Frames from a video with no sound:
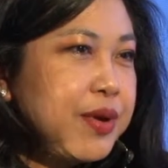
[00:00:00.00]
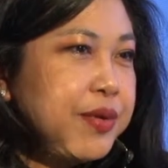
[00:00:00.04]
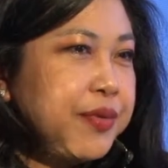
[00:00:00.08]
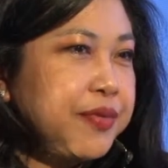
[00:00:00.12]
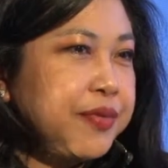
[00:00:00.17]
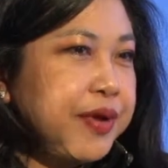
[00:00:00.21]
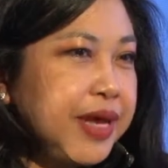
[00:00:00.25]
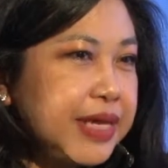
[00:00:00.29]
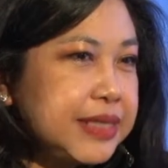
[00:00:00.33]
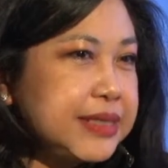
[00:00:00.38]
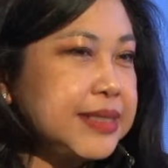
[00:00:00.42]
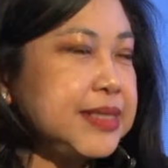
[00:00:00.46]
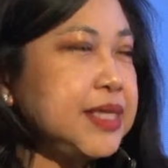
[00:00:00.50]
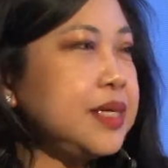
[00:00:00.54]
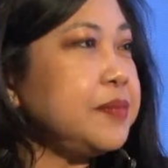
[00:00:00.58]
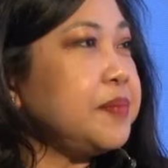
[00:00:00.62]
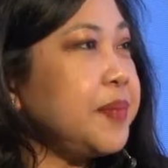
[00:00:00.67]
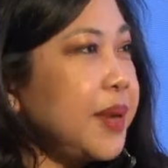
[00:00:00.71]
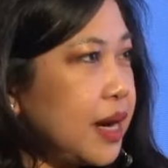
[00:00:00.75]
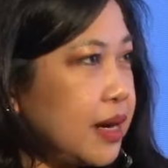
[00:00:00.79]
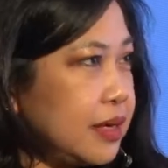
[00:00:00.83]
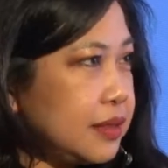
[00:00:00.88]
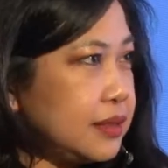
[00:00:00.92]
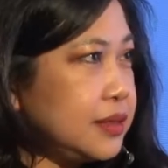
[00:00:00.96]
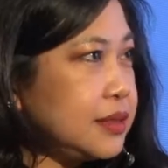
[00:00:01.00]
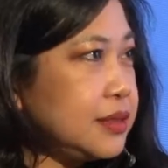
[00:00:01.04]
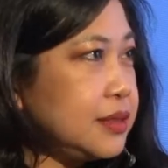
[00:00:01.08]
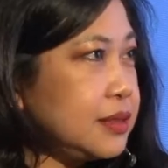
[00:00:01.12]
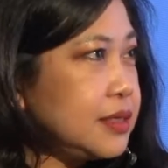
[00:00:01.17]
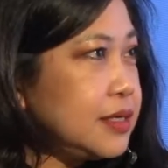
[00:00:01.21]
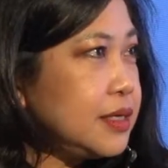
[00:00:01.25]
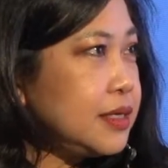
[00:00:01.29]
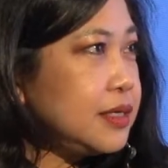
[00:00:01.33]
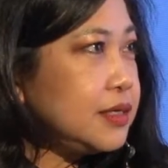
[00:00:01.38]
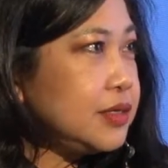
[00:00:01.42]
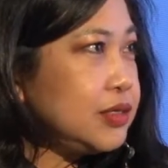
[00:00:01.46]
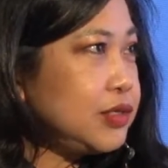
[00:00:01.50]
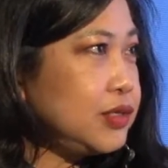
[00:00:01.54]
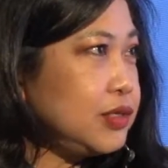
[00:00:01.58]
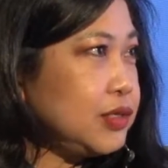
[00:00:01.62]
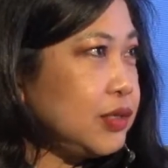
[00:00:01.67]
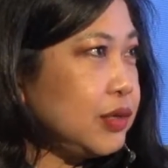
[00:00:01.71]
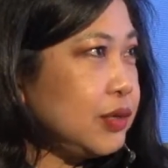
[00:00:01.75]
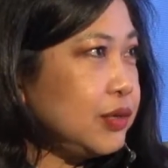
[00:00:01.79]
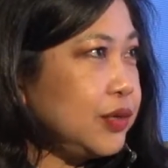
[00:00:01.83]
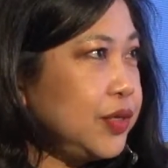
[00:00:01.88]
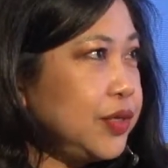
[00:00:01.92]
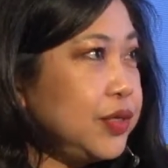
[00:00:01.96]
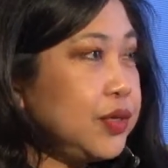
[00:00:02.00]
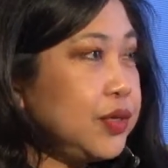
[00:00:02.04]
raising bars. So,